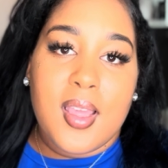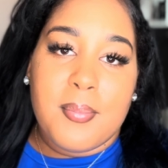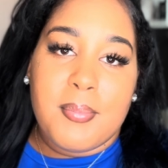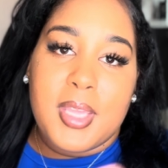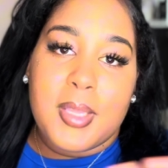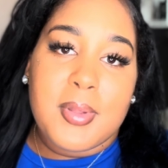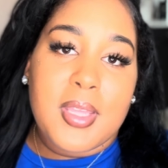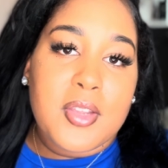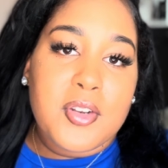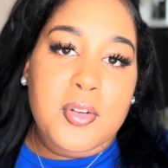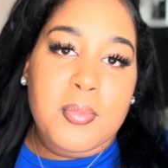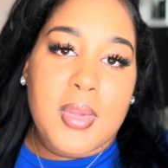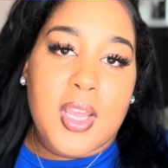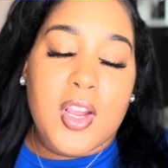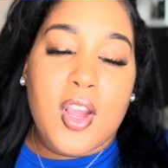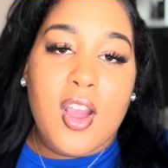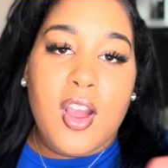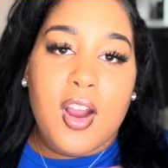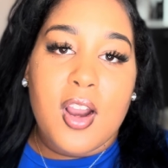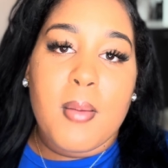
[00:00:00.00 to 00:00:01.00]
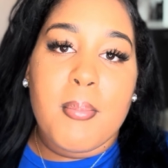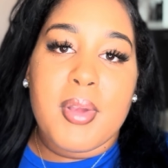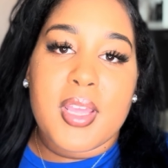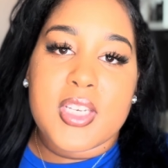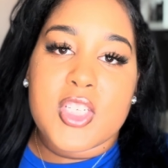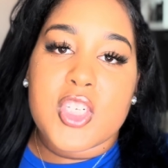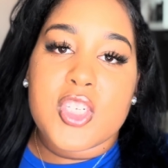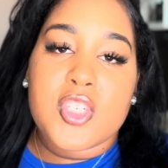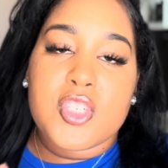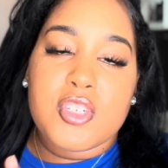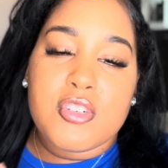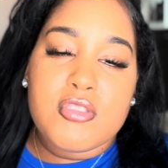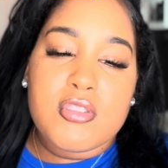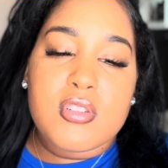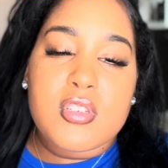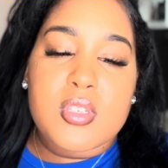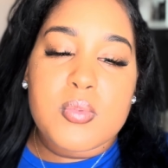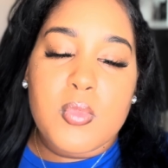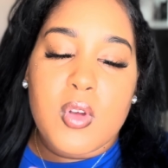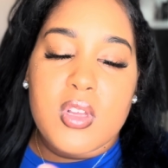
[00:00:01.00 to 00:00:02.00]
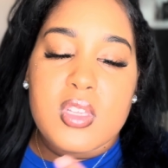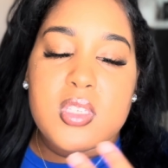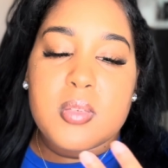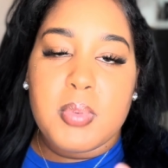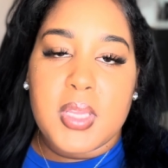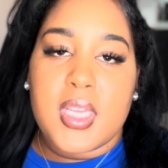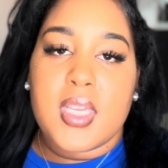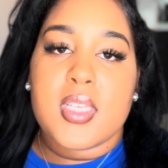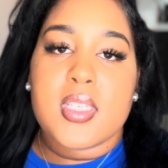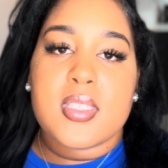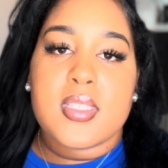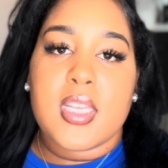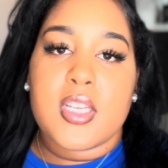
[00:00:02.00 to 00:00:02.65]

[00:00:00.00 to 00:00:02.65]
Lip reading: maybe I'll do my car, but just choose a small space